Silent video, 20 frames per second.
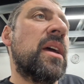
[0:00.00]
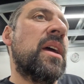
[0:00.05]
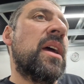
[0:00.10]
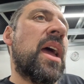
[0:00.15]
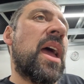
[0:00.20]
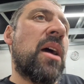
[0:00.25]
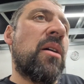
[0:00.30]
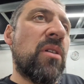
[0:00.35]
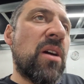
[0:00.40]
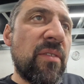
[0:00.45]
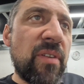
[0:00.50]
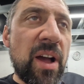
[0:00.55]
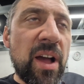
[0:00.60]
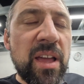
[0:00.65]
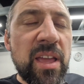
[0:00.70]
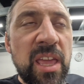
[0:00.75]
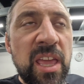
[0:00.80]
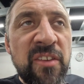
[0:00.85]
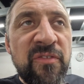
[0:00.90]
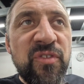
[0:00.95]
However,
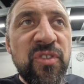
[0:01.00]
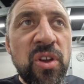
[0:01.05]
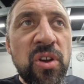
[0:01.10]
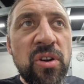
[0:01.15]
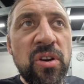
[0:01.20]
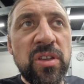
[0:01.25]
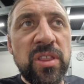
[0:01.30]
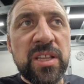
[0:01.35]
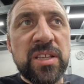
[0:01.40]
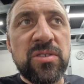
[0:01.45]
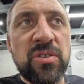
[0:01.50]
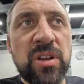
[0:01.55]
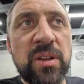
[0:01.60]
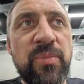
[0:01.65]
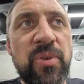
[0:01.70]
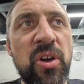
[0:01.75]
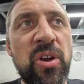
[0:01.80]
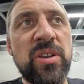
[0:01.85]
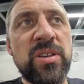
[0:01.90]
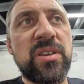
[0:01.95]
if you're the sort
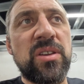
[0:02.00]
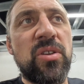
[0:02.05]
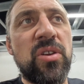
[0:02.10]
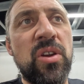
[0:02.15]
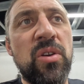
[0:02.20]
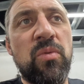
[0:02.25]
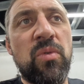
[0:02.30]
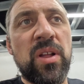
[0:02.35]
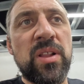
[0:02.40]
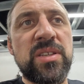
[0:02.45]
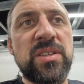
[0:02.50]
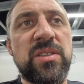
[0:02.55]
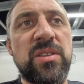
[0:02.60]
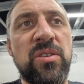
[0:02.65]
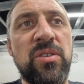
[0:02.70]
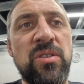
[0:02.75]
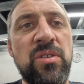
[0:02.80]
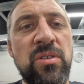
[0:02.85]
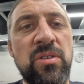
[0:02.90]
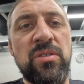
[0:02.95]
of person who wants
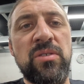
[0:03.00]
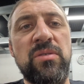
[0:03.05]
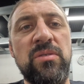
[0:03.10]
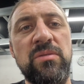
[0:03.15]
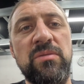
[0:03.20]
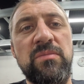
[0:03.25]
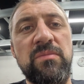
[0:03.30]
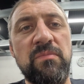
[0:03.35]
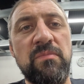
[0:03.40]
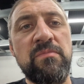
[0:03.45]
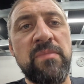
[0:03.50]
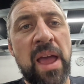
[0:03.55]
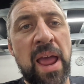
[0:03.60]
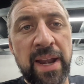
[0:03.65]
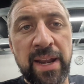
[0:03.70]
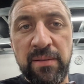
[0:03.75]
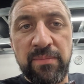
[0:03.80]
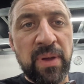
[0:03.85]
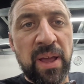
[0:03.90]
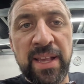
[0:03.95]
to
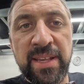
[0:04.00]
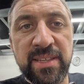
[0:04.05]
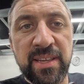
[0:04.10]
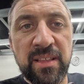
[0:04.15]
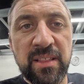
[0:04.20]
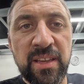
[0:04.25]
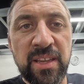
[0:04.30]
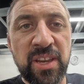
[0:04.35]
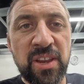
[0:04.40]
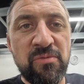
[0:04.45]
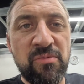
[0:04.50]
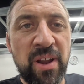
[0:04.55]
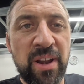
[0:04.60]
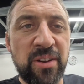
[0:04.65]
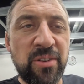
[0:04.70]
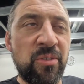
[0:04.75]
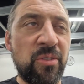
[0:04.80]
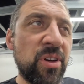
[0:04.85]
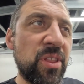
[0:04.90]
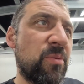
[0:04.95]
mat it basically and you run
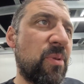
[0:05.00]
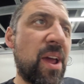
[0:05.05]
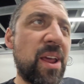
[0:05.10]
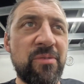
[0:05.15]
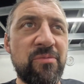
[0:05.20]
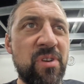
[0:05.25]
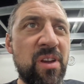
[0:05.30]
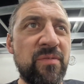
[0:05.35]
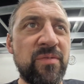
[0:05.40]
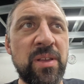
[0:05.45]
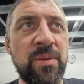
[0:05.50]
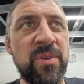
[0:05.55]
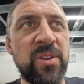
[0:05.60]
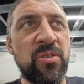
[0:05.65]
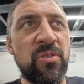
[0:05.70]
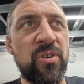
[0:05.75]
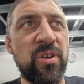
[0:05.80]
it all the way to rev limiter,